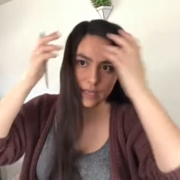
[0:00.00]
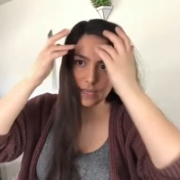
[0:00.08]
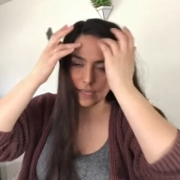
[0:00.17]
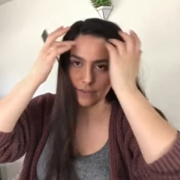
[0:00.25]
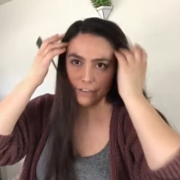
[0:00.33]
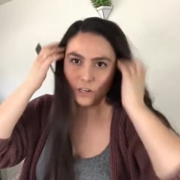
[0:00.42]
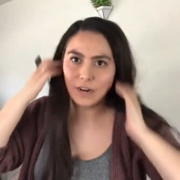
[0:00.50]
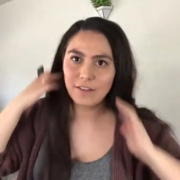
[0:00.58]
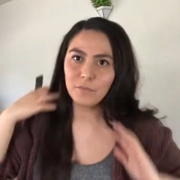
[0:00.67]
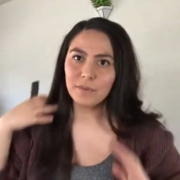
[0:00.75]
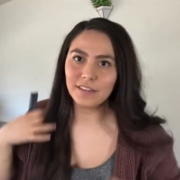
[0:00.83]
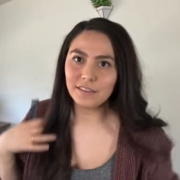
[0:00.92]
If you don't have a
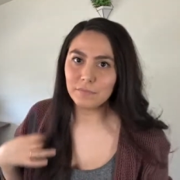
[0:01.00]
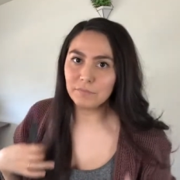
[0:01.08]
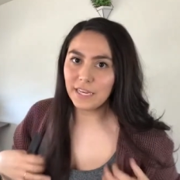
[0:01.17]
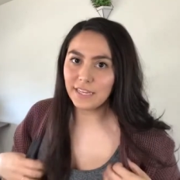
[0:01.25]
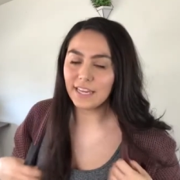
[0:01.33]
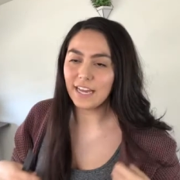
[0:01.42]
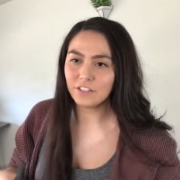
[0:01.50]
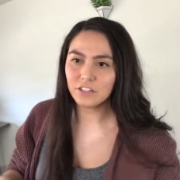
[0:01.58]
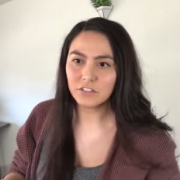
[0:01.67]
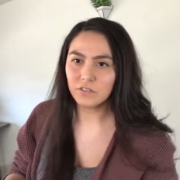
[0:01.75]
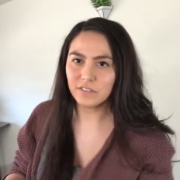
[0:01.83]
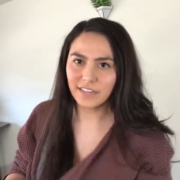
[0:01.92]
big clip like that, just
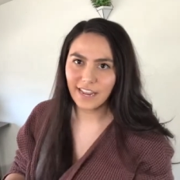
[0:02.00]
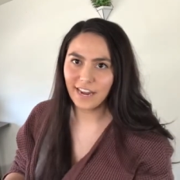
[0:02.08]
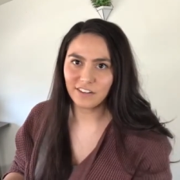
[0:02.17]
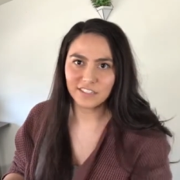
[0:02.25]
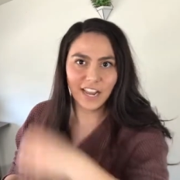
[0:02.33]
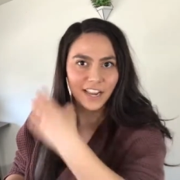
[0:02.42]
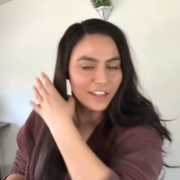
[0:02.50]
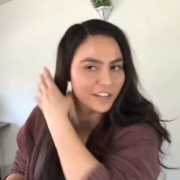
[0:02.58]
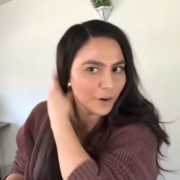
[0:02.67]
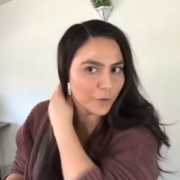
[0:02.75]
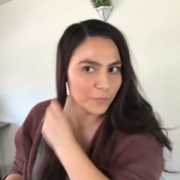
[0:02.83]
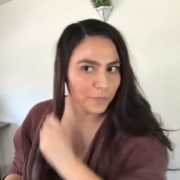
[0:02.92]
use like a hair tie, you know?